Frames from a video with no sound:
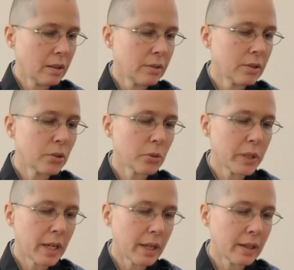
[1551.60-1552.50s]
to
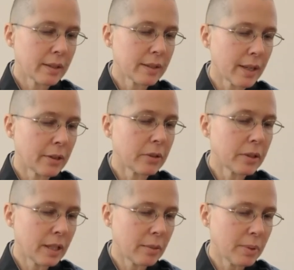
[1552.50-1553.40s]
create a settled
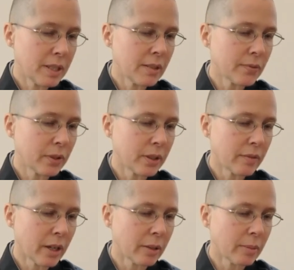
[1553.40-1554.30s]
and peaceful
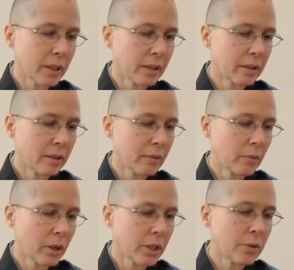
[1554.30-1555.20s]
environment
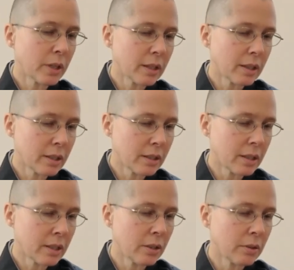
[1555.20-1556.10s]
where you can
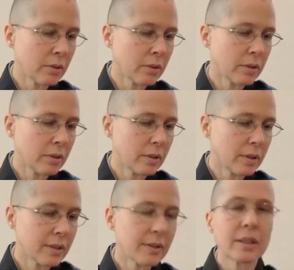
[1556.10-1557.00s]
continue
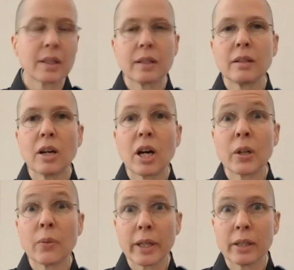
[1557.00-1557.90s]
to sit on a
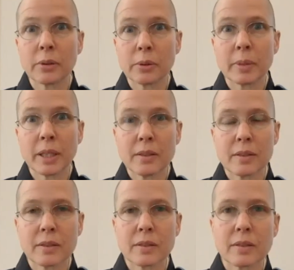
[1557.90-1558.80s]
regular
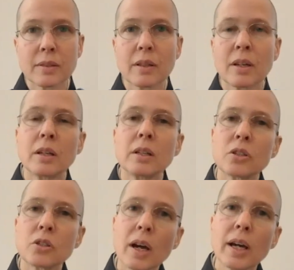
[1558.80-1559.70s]
basis.
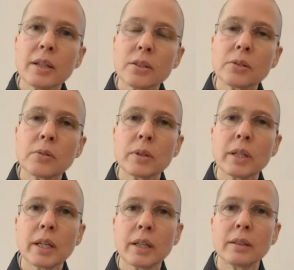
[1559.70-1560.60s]
Try to
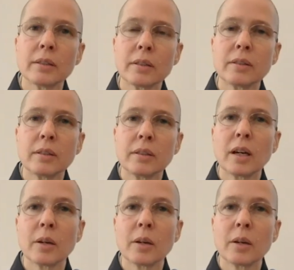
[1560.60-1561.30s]
create a